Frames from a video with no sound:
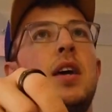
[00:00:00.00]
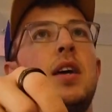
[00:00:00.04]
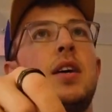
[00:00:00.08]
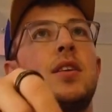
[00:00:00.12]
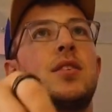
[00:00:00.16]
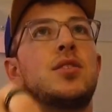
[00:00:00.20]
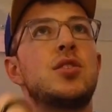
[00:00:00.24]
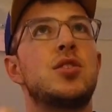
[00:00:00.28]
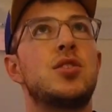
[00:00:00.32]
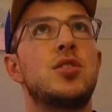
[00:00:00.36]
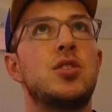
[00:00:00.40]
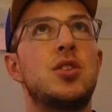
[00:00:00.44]

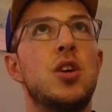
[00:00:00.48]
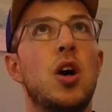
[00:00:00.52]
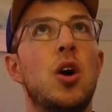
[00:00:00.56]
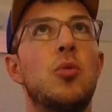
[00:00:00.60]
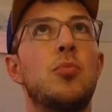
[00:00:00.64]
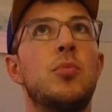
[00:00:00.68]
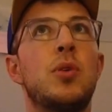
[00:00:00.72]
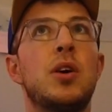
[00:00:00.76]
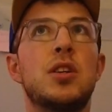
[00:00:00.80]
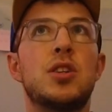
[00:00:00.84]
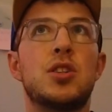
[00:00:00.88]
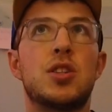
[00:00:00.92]
It's
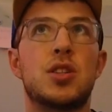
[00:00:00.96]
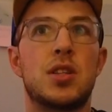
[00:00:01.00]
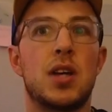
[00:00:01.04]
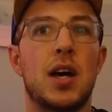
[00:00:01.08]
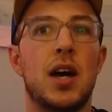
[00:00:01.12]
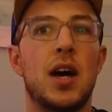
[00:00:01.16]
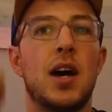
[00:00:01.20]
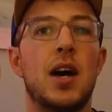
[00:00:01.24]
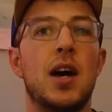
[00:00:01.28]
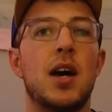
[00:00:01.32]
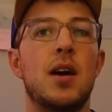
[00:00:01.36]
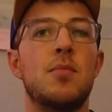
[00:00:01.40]
so much
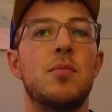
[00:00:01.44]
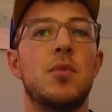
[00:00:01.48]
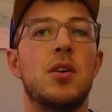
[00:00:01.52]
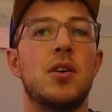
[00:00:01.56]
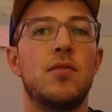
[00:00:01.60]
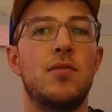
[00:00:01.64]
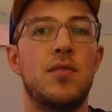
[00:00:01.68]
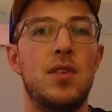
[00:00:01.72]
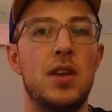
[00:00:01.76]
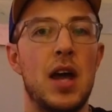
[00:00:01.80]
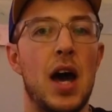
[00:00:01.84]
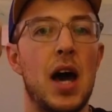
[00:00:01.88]
time
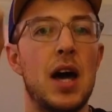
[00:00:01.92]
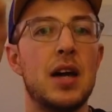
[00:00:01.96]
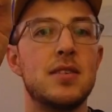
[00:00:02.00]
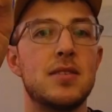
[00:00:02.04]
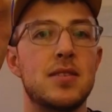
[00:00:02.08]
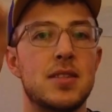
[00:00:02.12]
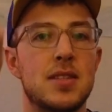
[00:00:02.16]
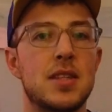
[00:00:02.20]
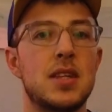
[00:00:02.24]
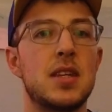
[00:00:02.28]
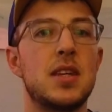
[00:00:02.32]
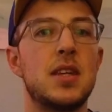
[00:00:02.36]
of not
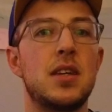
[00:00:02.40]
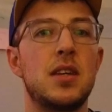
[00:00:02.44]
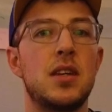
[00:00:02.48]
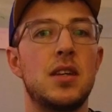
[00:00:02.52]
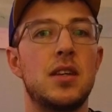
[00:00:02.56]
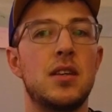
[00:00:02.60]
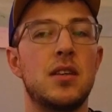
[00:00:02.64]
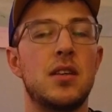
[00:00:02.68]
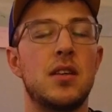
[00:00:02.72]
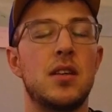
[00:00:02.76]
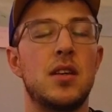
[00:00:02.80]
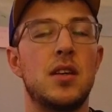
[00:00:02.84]

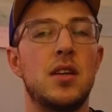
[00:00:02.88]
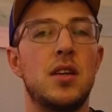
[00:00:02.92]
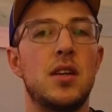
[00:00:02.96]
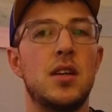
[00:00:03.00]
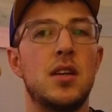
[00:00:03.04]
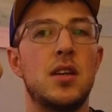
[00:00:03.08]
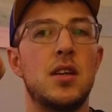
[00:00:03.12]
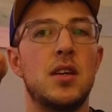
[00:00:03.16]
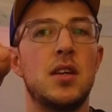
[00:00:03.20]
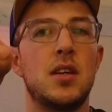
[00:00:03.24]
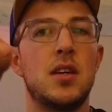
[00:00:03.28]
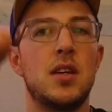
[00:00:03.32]
seeing
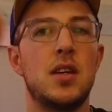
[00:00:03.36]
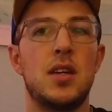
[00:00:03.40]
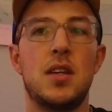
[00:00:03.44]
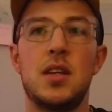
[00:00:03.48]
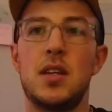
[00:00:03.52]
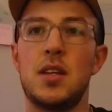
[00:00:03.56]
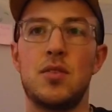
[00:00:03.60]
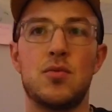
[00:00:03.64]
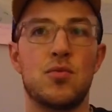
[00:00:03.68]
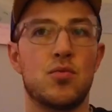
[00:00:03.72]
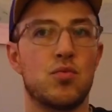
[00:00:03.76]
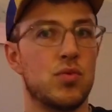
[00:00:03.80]

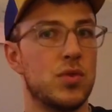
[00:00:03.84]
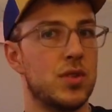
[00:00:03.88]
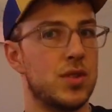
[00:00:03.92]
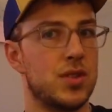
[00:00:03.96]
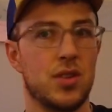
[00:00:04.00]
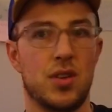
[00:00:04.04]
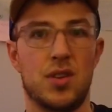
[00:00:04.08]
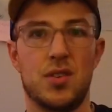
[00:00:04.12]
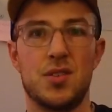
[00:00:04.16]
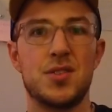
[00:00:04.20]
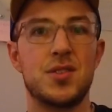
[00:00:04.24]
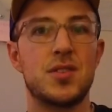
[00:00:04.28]
any
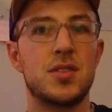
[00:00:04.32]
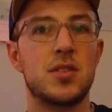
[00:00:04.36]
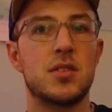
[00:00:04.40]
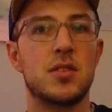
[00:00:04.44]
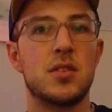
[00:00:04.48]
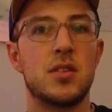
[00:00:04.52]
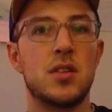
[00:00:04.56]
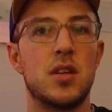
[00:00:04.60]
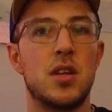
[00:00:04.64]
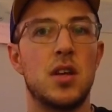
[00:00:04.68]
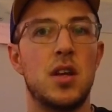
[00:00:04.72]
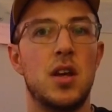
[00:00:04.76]

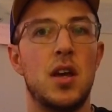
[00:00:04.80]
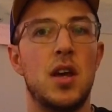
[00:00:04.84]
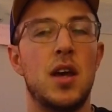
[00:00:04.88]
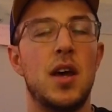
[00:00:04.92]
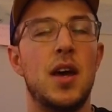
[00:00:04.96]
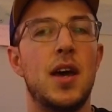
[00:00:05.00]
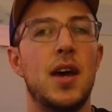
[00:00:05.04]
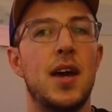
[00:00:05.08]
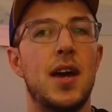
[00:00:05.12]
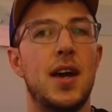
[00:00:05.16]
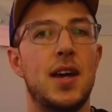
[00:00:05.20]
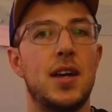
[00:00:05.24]
results.
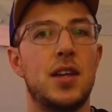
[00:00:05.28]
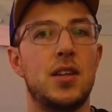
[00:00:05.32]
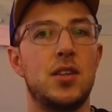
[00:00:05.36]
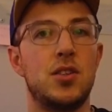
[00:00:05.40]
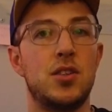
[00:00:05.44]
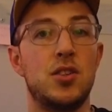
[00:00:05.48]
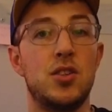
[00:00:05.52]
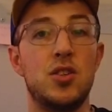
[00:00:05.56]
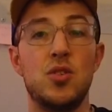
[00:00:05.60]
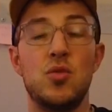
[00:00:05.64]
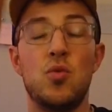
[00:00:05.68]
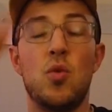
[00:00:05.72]

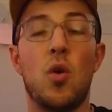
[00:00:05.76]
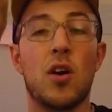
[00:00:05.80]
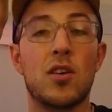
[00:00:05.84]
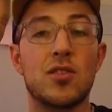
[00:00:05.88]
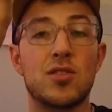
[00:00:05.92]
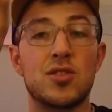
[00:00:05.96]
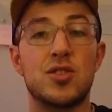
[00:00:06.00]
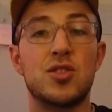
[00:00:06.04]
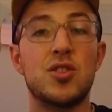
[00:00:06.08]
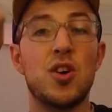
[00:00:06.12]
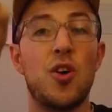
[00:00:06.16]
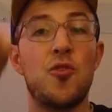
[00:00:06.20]
And you are
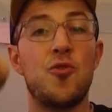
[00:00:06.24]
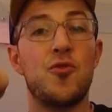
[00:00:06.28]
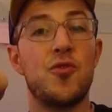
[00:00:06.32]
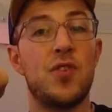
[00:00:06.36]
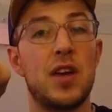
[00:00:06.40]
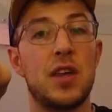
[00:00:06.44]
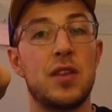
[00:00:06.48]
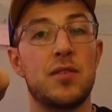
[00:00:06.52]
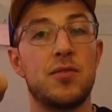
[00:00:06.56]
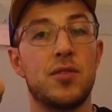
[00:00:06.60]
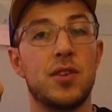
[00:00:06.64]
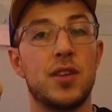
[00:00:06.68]
so
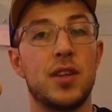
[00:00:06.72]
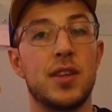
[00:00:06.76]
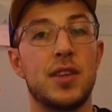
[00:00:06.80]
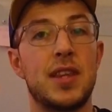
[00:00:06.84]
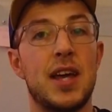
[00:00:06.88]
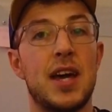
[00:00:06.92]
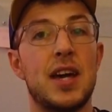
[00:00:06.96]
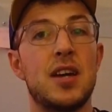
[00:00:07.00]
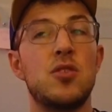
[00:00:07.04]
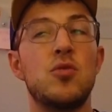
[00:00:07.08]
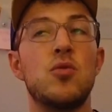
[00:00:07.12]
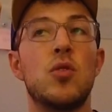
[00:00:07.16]
faithful at
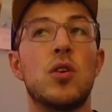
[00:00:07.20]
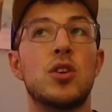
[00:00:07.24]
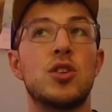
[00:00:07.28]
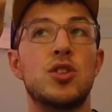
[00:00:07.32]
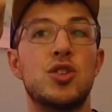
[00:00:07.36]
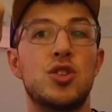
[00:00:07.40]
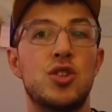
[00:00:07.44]
that. You are